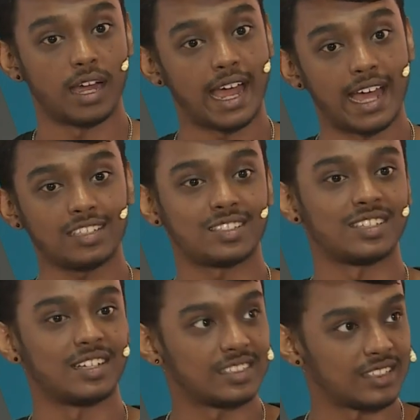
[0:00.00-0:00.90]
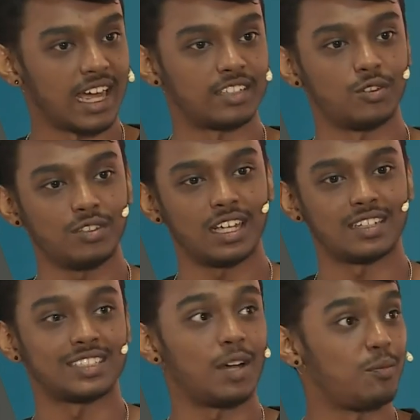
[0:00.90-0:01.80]
as you
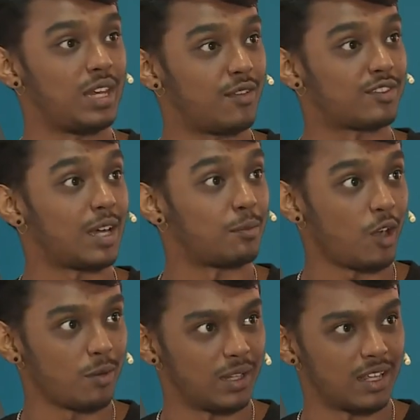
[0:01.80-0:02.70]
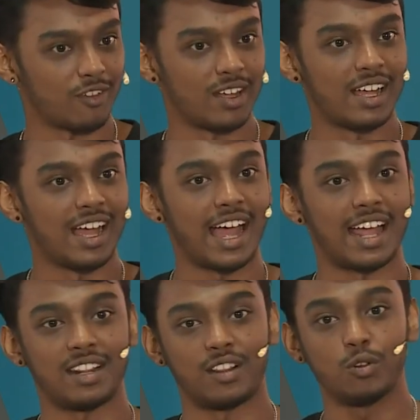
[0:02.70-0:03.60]
said, some believe, some not believe,
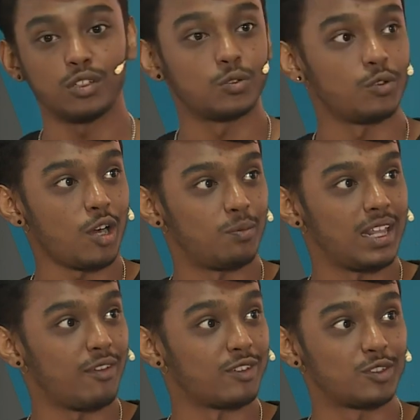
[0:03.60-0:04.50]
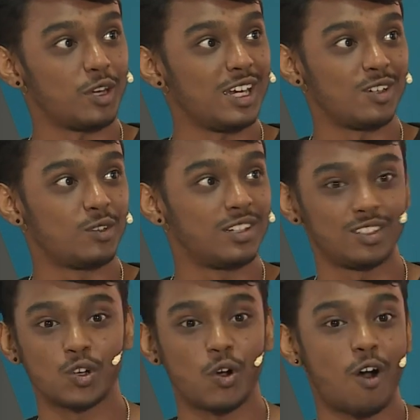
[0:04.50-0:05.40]
and those who not believe is going to
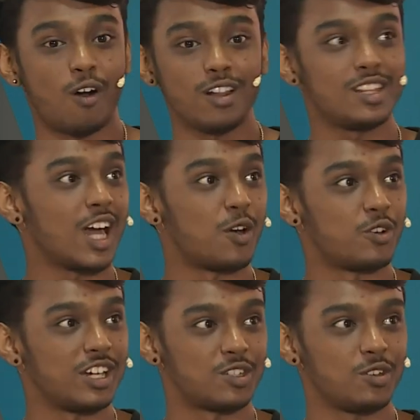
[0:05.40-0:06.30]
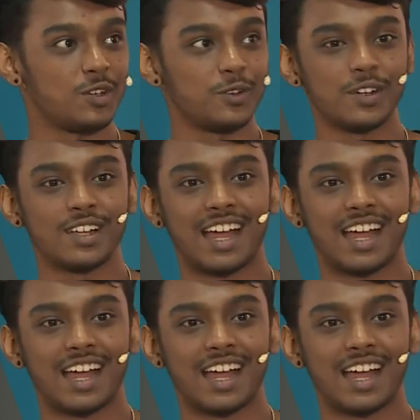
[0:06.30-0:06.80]
show all the outrage to you.